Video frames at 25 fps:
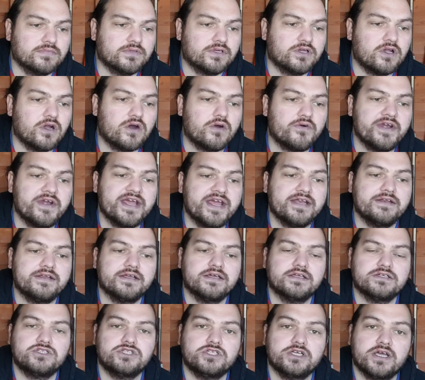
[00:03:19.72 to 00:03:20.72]

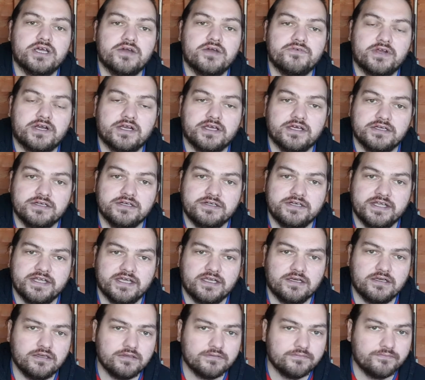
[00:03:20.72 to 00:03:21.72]
Coriander, chervil and
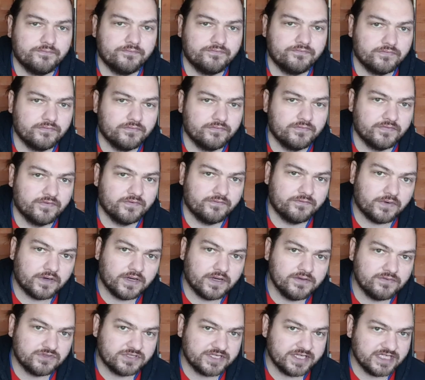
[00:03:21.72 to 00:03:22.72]
dill,
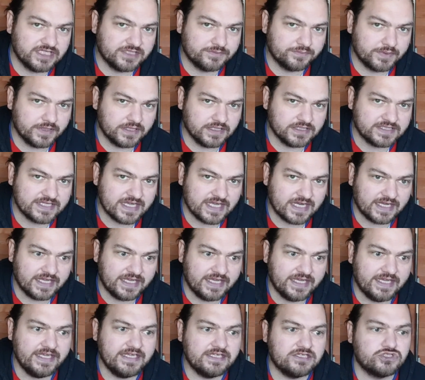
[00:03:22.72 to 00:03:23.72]
5 seeds per cell
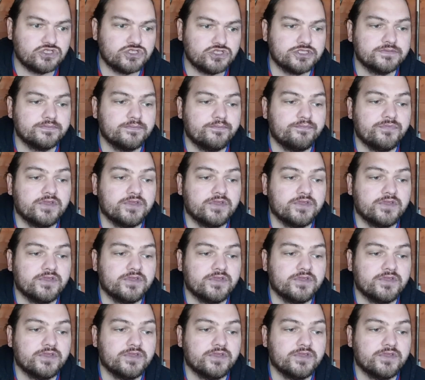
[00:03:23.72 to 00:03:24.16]
each.